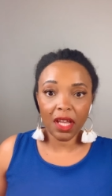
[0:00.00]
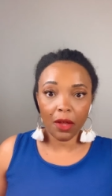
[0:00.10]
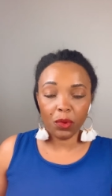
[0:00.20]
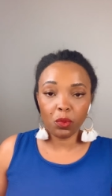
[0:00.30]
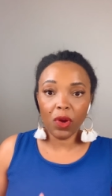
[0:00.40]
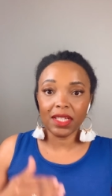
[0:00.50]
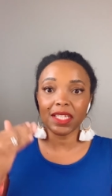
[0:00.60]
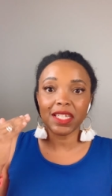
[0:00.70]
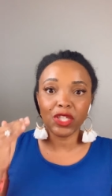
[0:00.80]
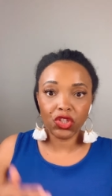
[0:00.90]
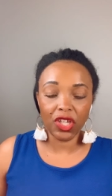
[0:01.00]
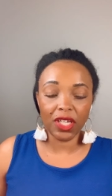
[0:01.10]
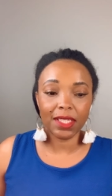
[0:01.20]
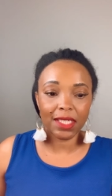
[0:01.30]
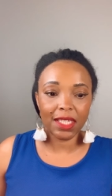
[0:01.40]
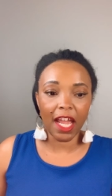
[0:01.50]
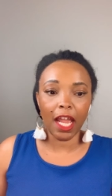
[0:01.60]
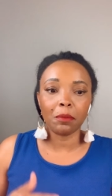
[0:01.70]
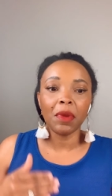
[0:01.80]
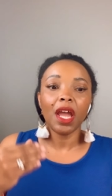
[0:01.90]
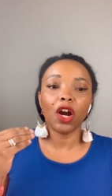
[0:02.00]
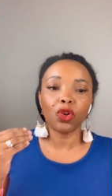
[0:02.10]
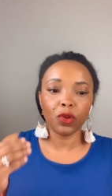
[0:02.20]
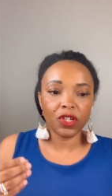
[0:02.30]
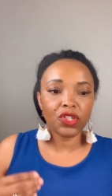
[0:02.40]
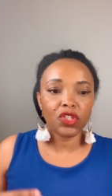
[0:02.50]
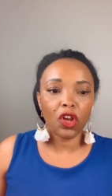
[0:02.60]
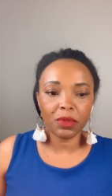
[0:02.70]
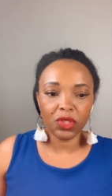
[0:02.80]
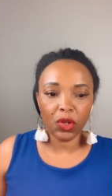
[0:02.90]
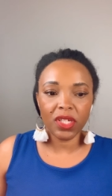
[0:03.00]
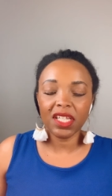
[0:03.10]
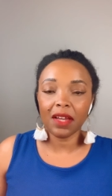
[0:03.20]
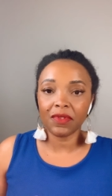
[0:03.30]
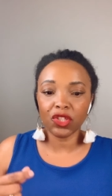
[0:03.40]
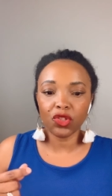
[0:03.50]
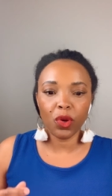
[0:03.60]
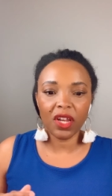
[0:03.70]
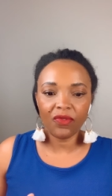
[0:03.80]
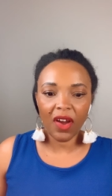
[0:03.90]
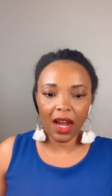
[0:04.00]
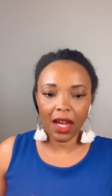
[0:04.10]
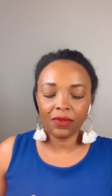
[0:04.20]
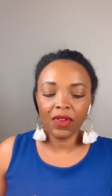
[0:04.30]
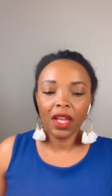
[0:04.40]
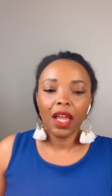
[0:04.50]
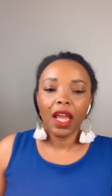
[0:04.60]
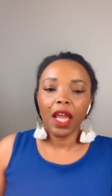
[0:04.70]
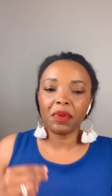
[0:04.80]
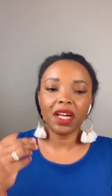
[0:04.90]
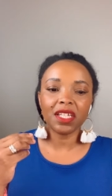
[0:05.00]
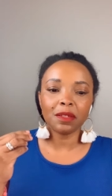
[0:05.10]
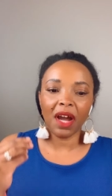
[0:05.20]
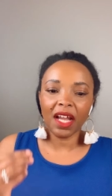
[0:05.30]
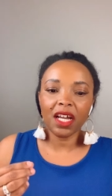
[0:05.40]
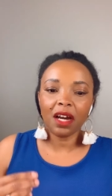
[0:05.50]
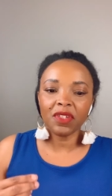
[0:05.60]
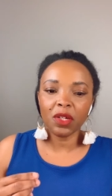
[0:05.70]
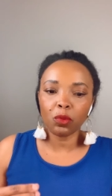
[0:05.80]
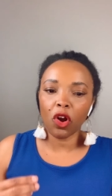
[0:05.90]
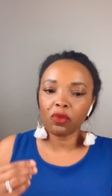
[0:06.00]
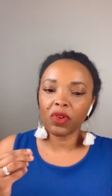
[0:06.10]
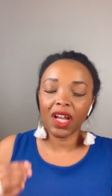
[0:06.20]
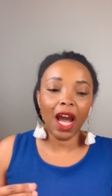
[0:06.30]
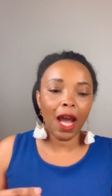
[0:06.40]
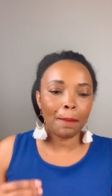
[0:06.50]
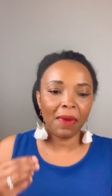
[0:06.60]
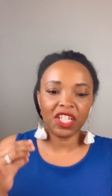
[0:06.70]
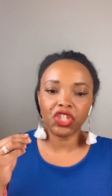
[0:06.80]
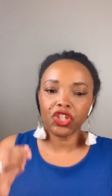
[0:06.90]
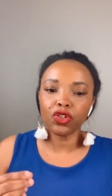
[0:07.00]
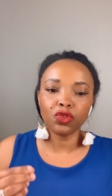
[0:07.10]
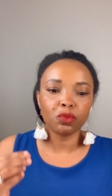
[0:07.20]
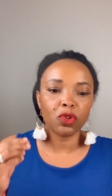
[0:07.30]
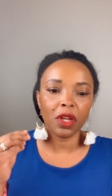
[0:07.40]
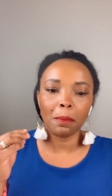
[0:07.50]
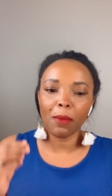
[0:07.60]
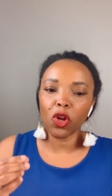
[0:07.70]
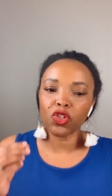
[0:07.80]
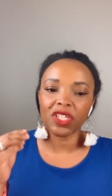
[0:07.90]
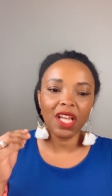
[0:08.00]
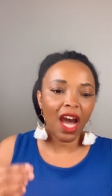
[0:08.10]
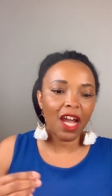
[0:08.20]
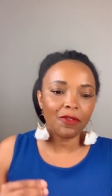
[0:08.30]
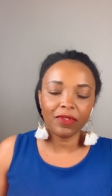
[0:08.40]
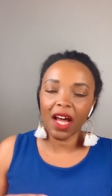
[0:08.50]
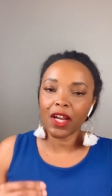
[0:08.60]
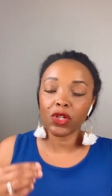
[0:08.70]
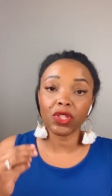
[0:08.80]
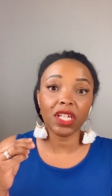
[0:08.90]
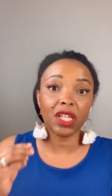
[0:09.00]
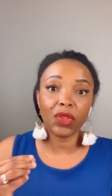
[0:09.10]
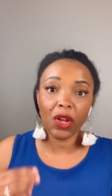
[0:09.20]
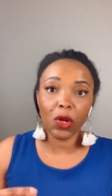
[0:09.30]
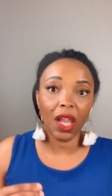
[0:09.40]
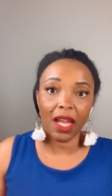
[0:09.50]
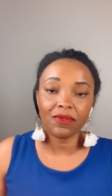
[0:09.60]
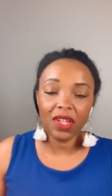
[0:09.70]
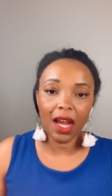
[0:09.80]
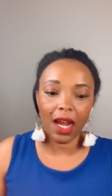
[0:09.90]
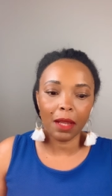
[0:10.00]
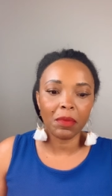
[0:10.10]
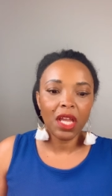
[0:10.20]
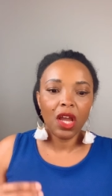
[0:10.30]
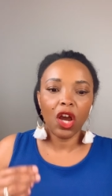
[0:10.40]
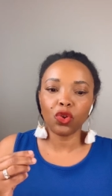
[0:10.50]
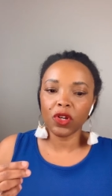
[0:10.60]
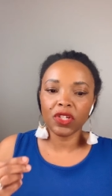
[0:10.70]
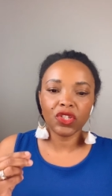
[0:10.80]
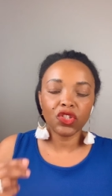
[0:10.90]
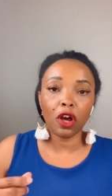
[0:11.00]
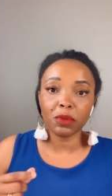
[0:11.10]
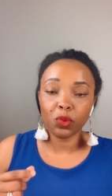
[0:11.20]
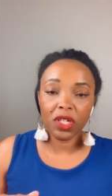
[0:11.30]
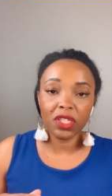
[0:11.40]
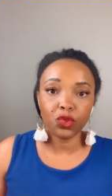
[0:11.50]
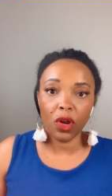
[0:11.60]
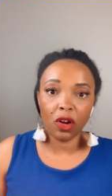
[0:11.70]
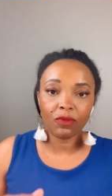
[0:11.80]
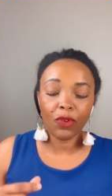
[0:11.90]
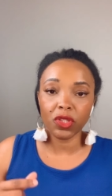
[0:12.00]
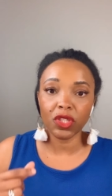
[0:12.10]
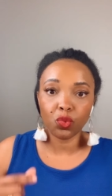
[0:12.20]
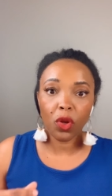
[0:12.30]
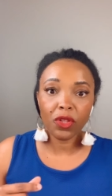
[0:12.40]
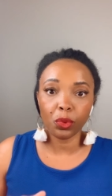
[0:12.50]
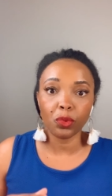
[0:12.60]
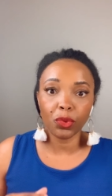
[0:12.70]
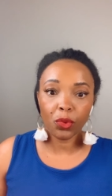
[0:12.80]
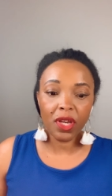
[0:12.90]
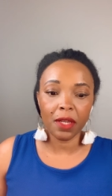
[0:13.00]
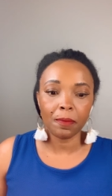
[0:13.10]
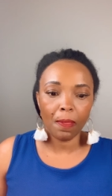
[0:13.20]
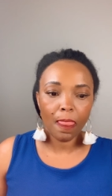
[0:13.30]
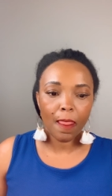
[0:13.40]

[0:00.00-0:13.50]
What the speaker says: south, and west in Jesus' name, according to Psalms 37 and 25. And because of my covenant walk with God, my children will emerge as high flyers in their lifetime, according to Psalms 112, verses 1 through 3.